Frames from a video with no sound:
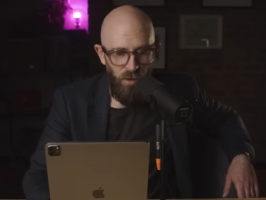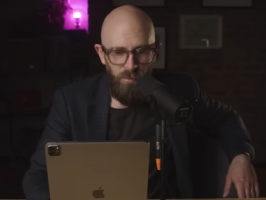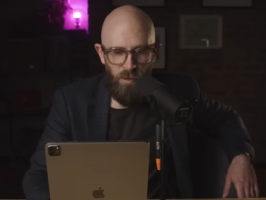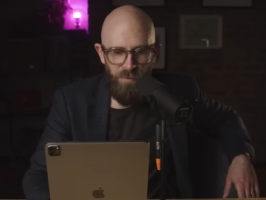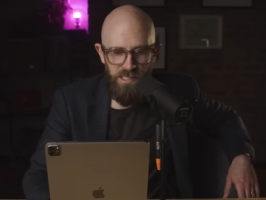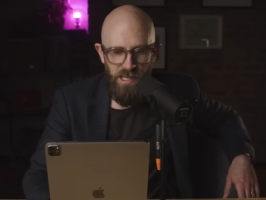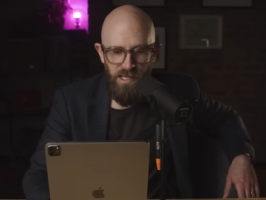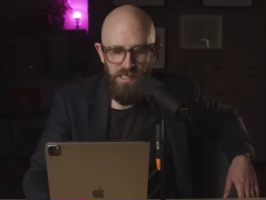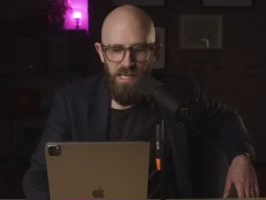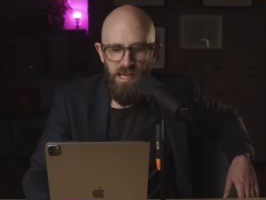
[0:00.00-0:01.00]
or more
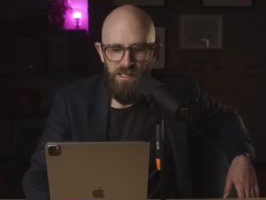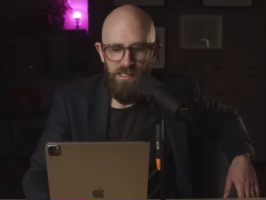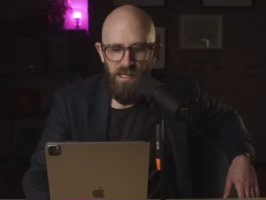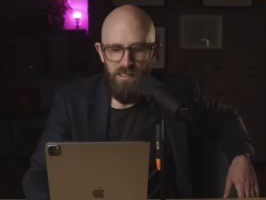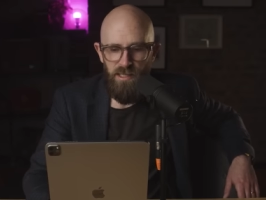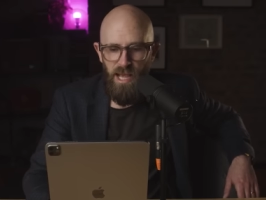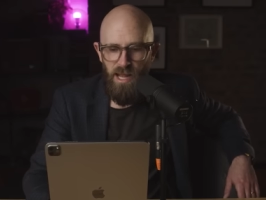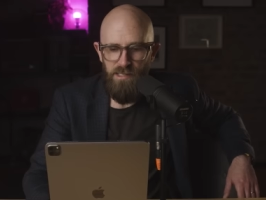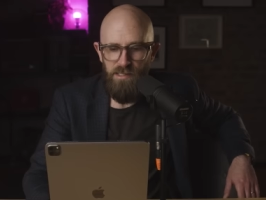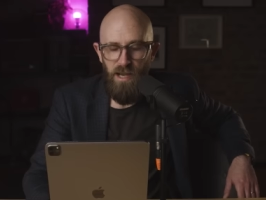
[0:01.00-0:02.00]
precisely, certain
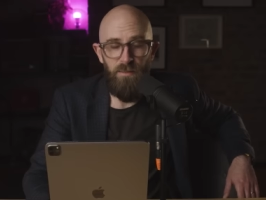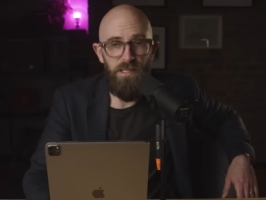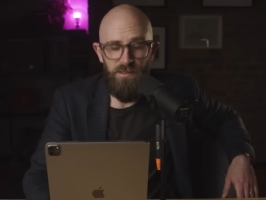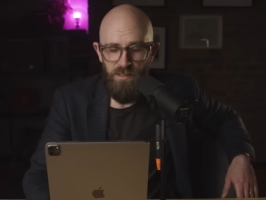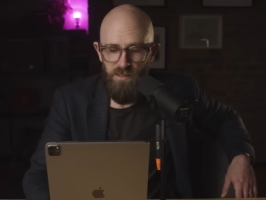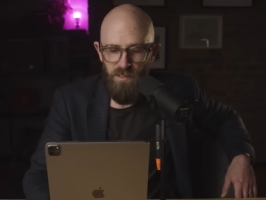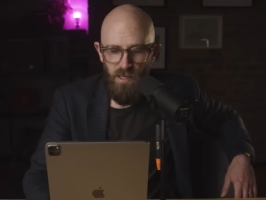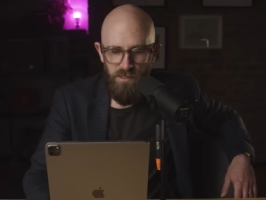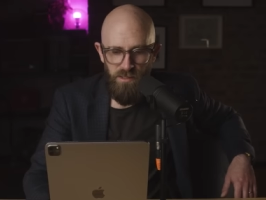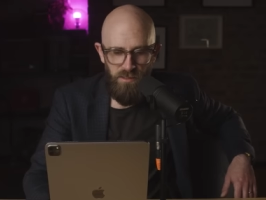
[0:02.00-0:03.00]
cancer types, such as
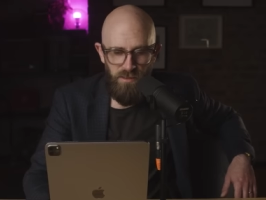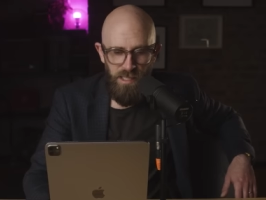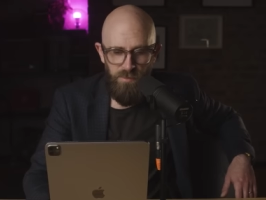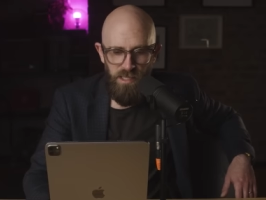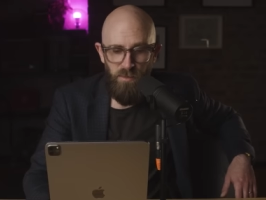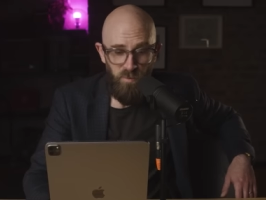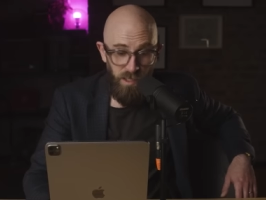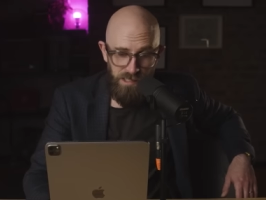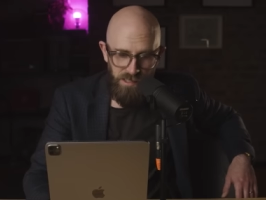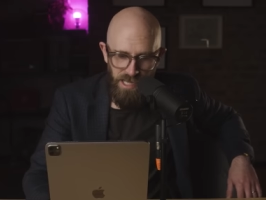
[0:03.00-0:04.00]
childhood leukemia,
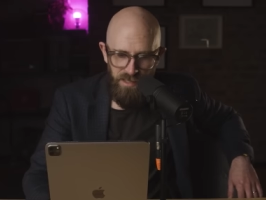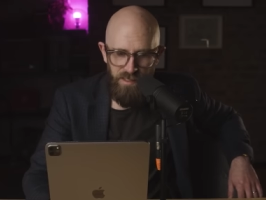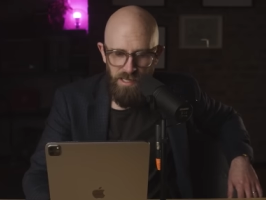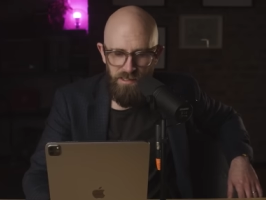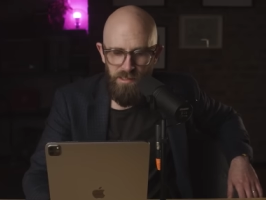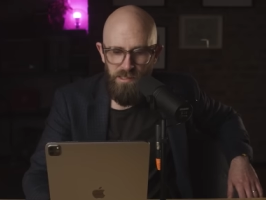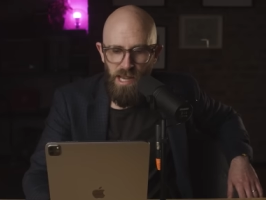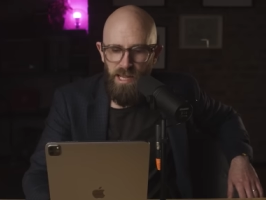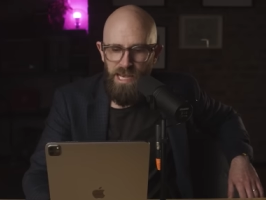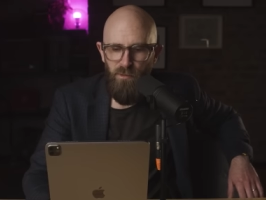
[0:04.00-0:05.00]
once a death sentence,
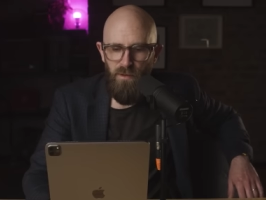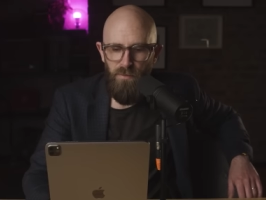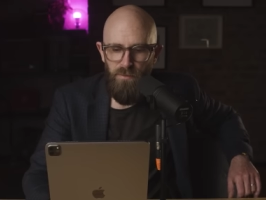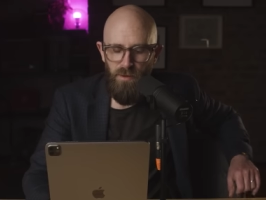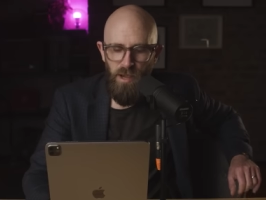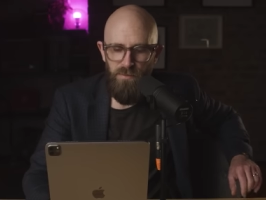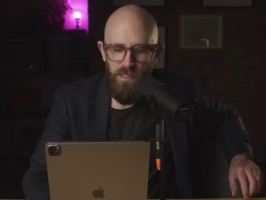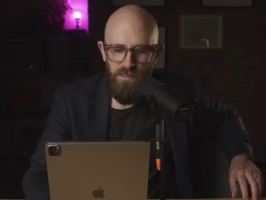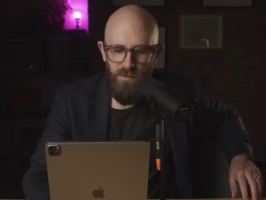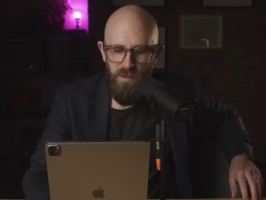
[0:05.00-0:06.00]
now have a
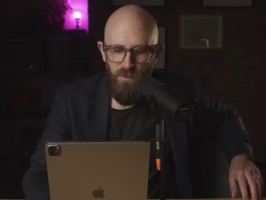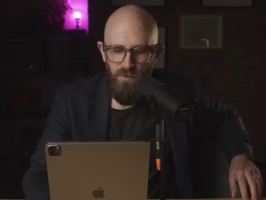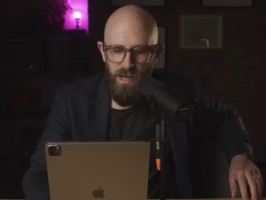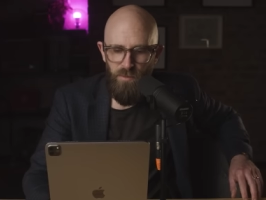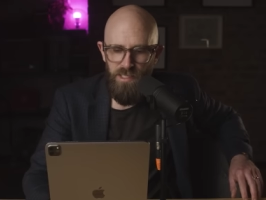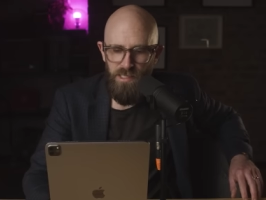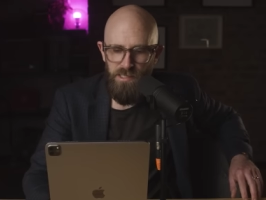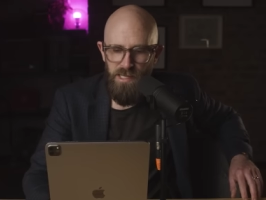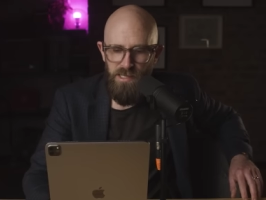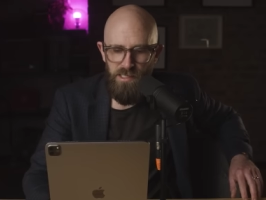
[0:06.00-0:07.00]
5-year survival rate which
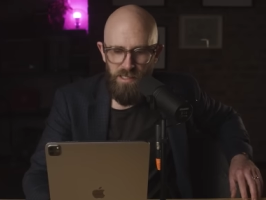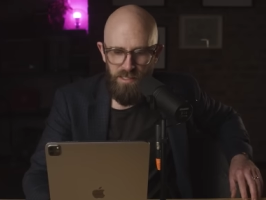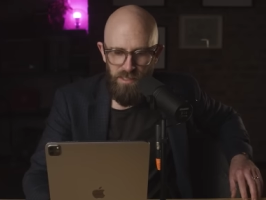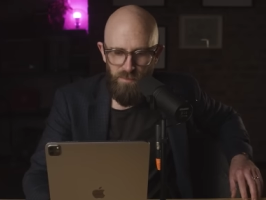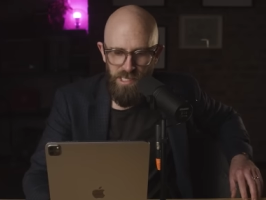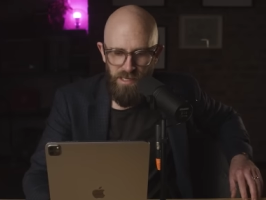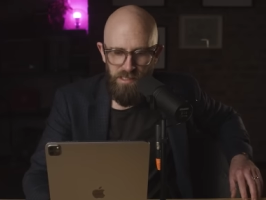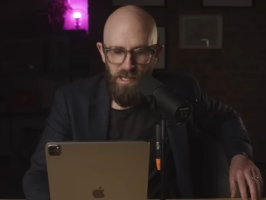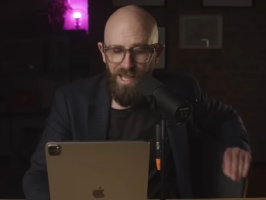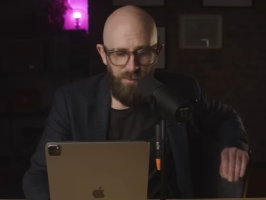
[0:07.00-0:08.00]
exceeds 90%.
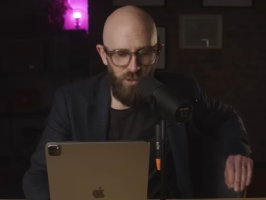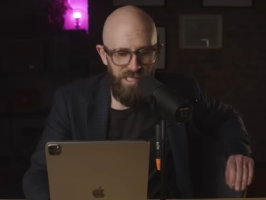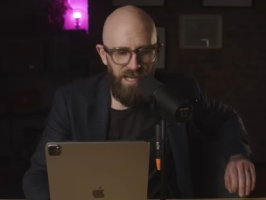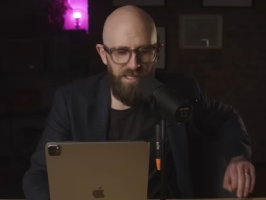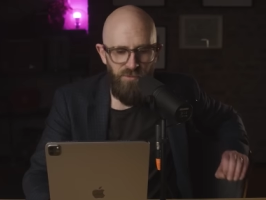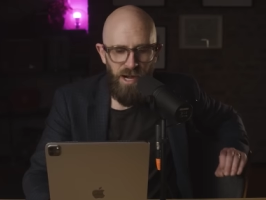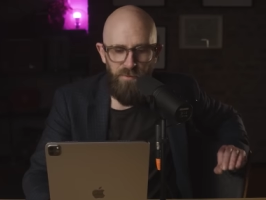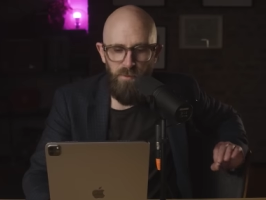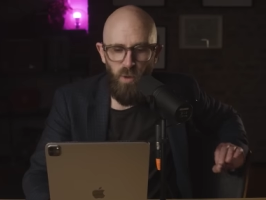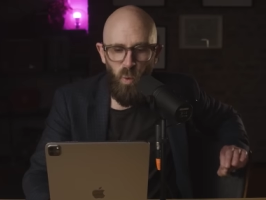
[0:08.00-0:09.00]
And the mortality
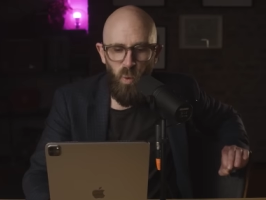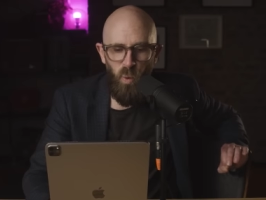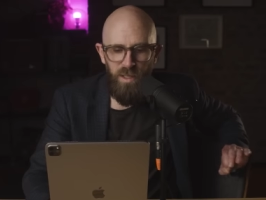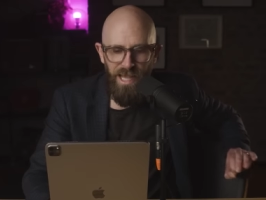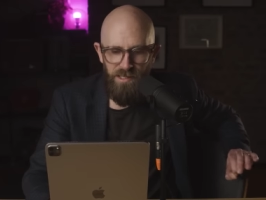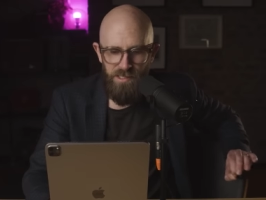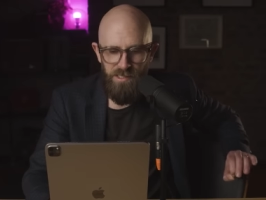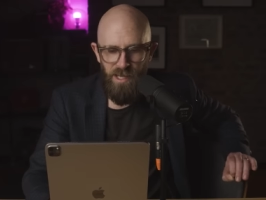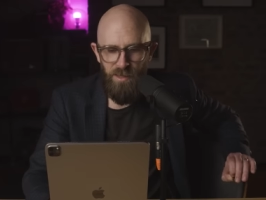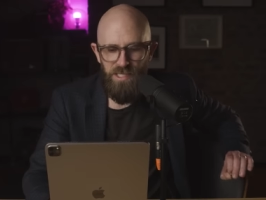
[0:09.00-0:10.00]
rate from all cancer
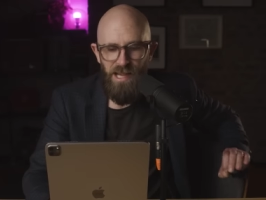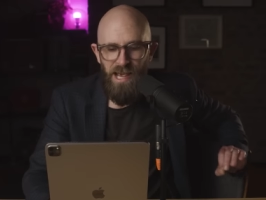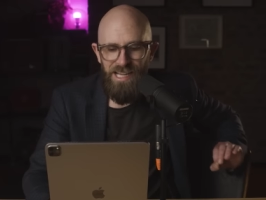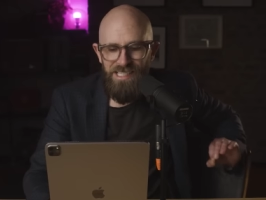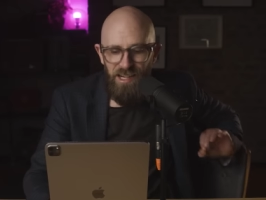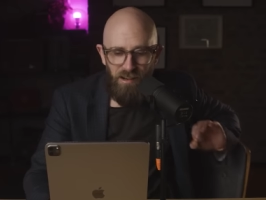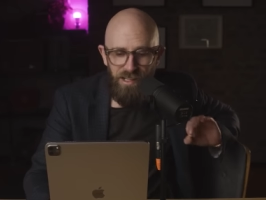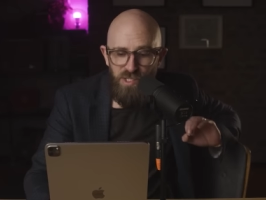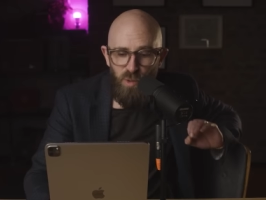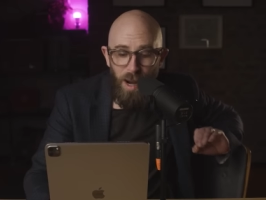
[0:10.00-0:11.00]
types has
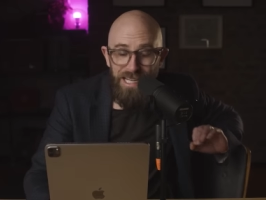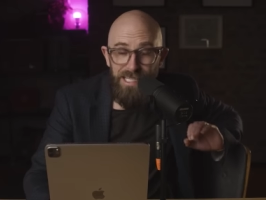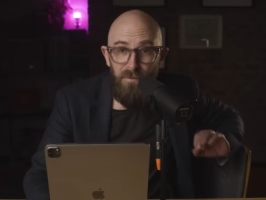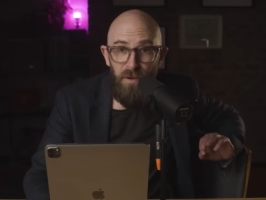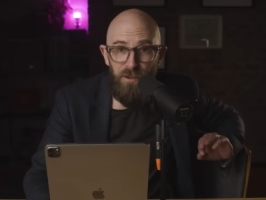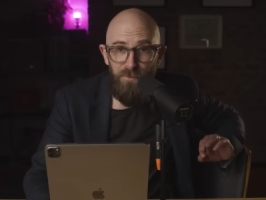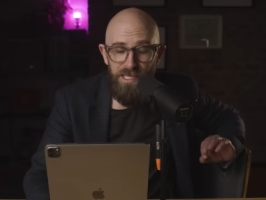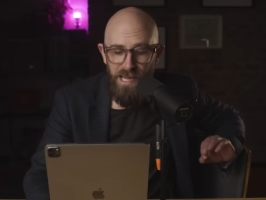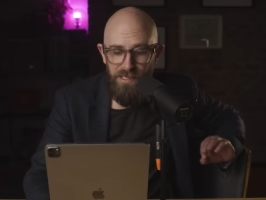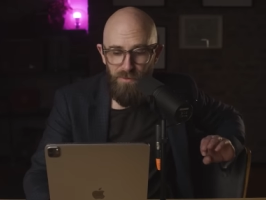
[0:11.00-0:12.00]
declined
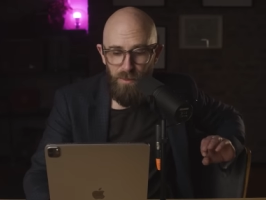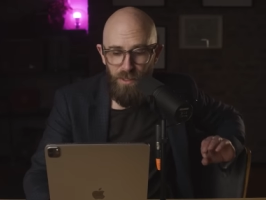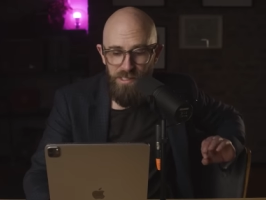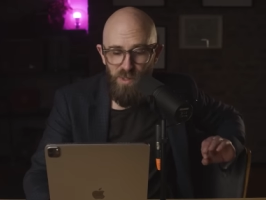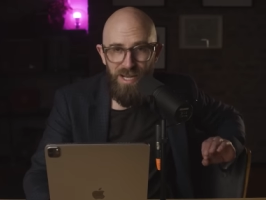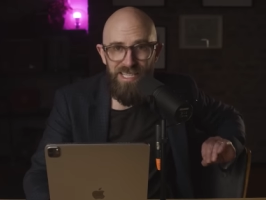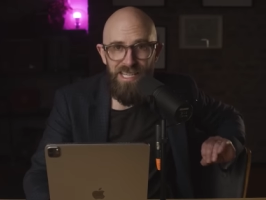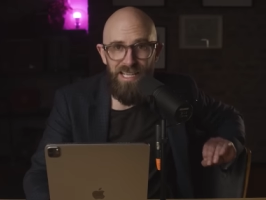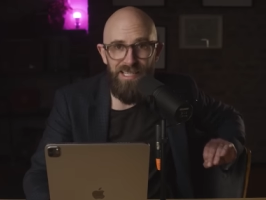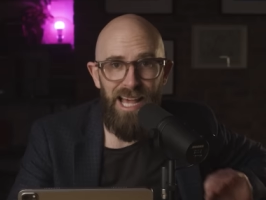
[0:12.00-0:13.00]
25% over the past 20
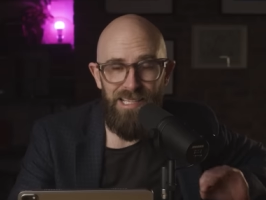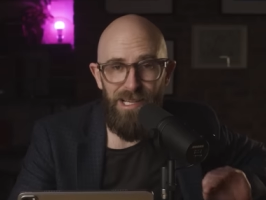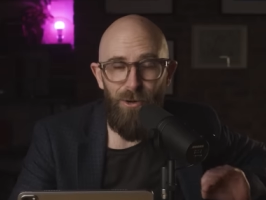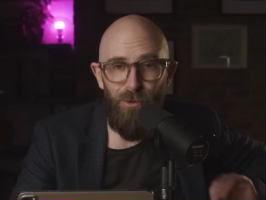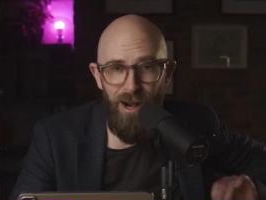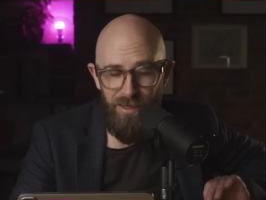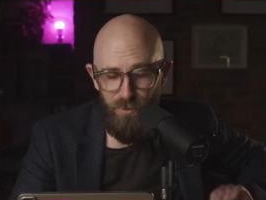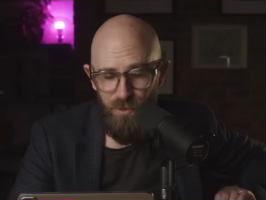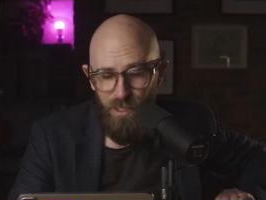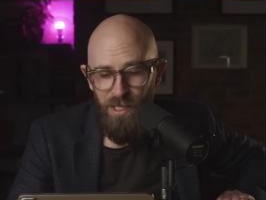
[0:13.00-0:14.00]
years. That's incredible.